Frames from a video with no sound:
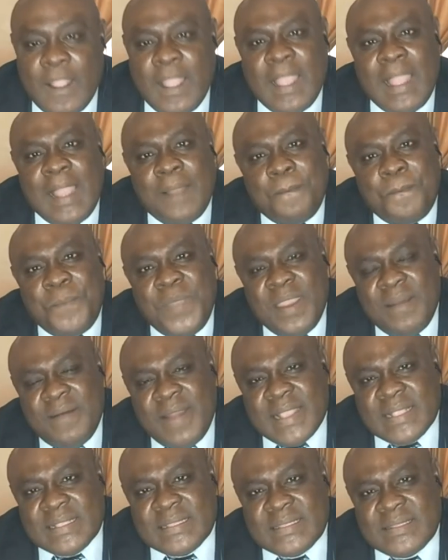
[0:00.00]
And
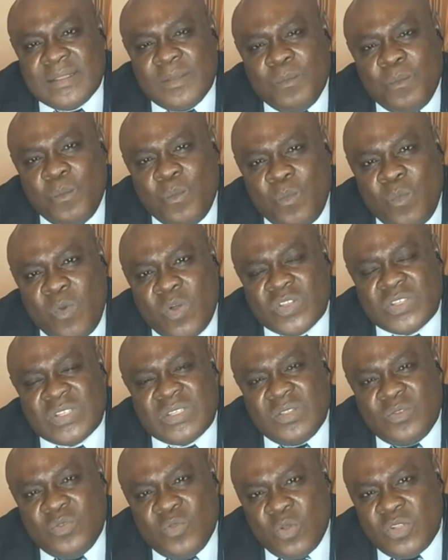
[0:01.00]
parents
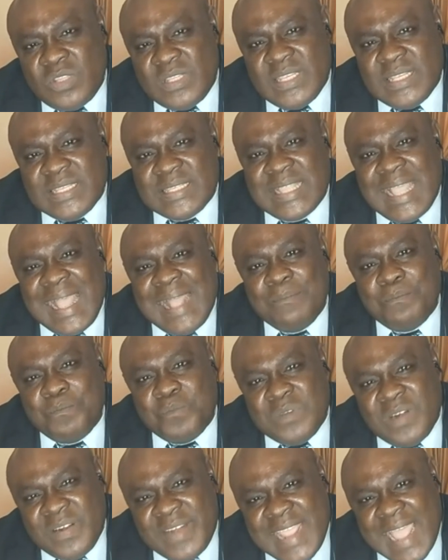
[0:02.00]
must know this and
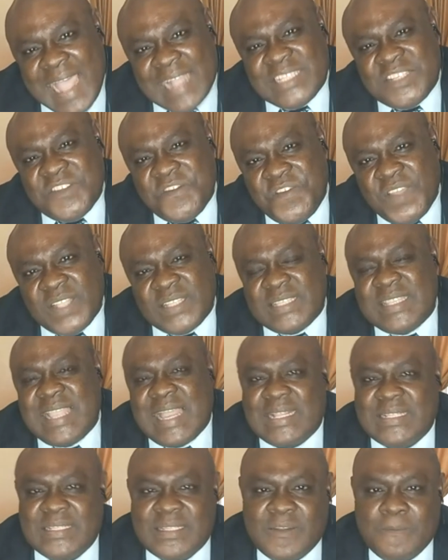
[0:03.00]
reactivate
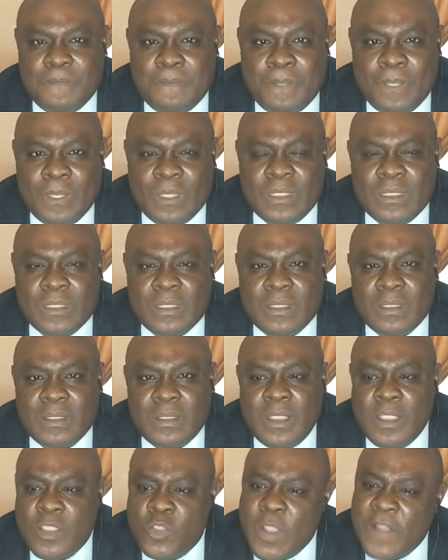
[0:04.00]
that.
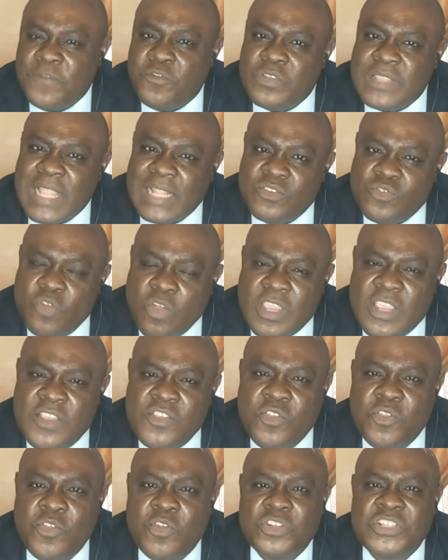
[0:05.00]
You have to start
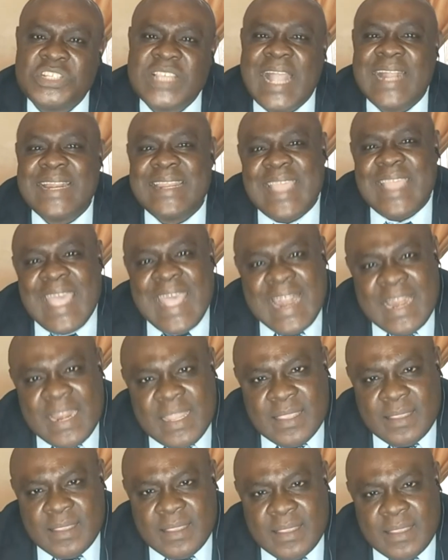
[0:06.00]
talking to your child
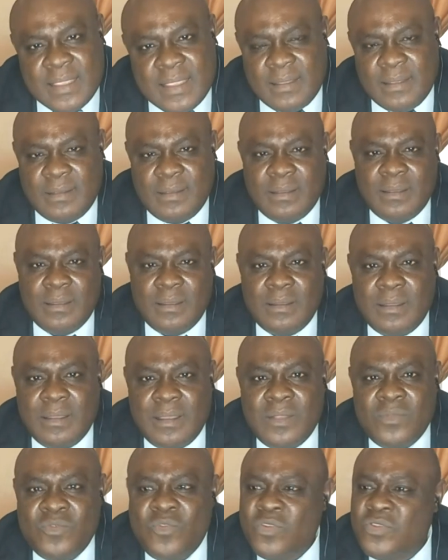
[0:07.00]
early.
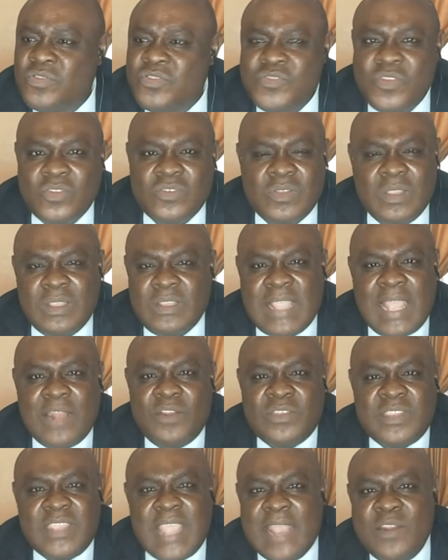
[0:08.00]
Don't just,
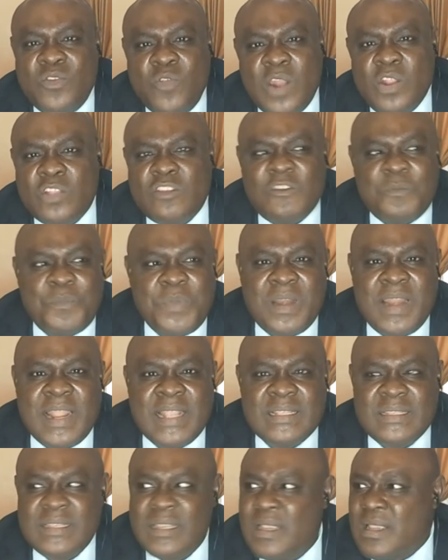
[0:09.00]
I know a lot of
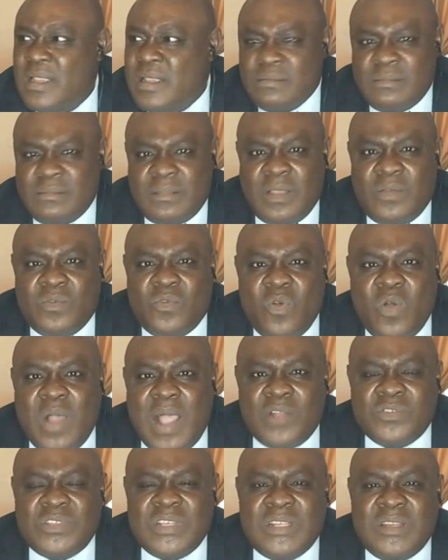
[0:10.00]
parents, they go
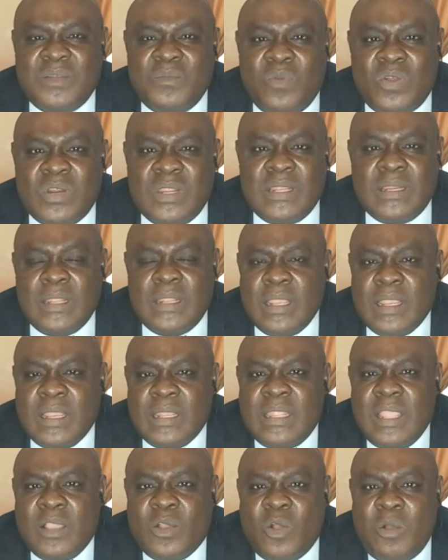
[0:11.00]
out in the morning,
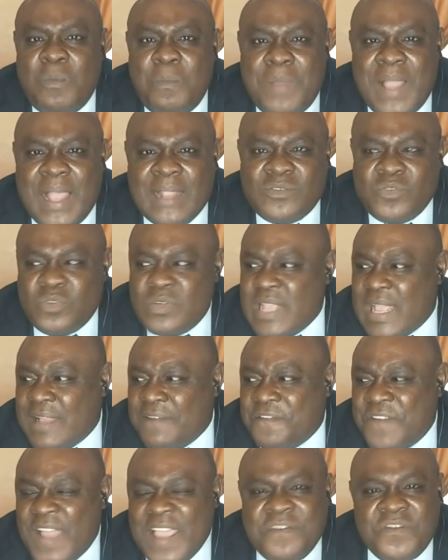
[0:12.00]
they come back to their
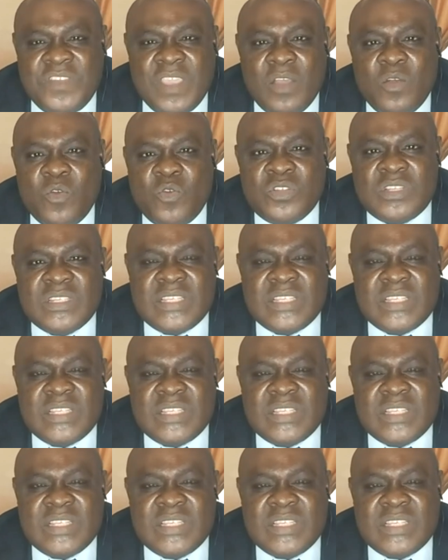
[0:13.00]
five year old,